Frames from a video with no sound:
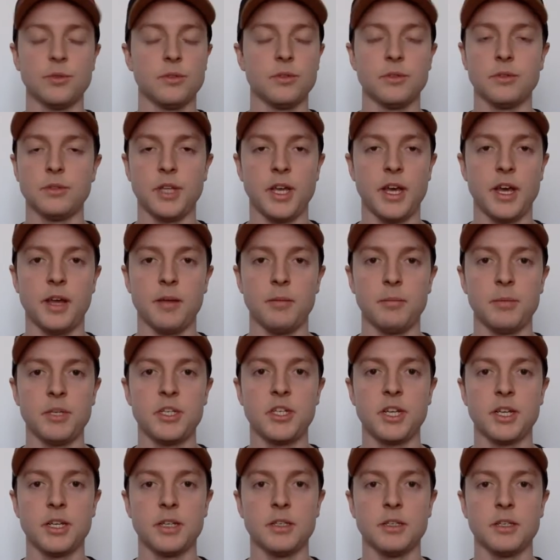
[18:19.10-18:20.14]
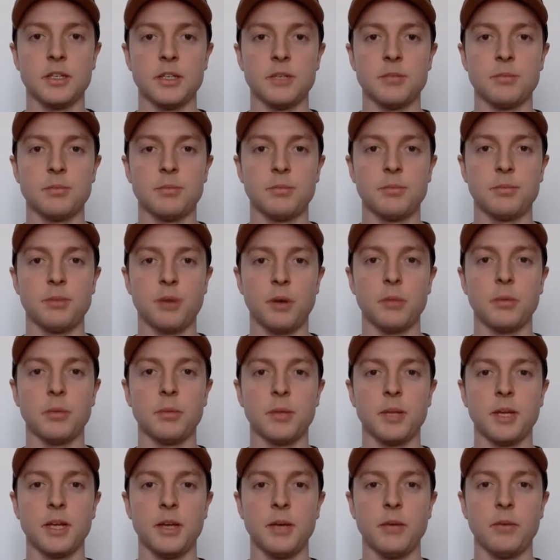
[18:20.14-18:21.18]
yeah, Michigan is
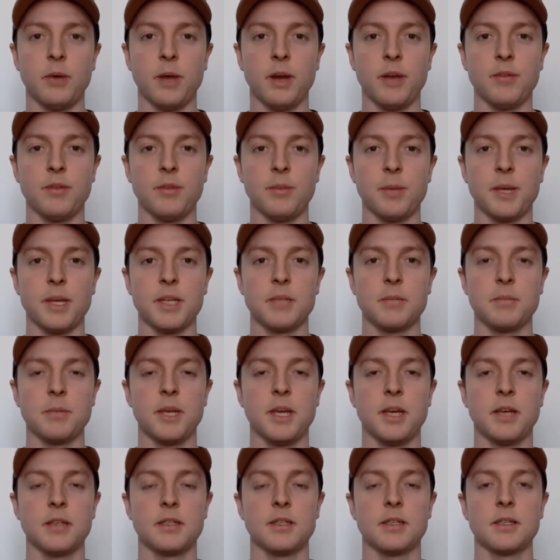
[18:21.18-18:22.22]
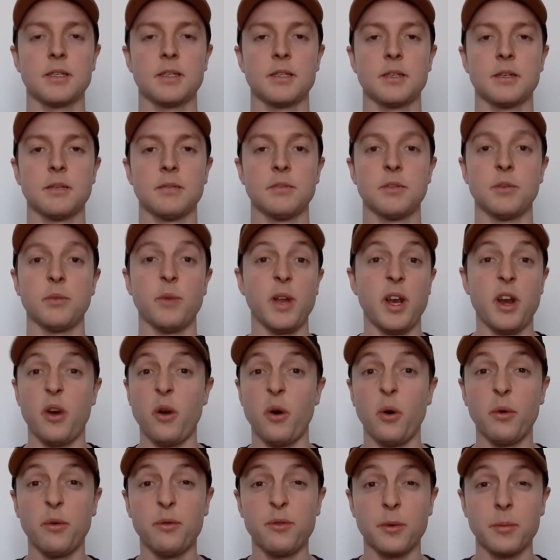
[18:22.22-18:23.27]
probably one of the best picks to win it
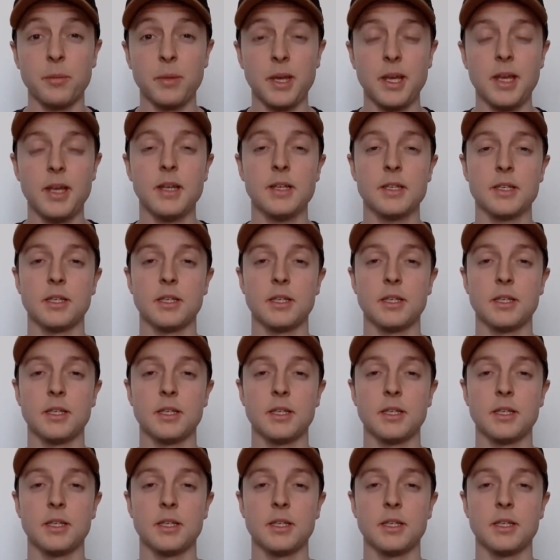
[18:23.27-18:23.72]
all from here.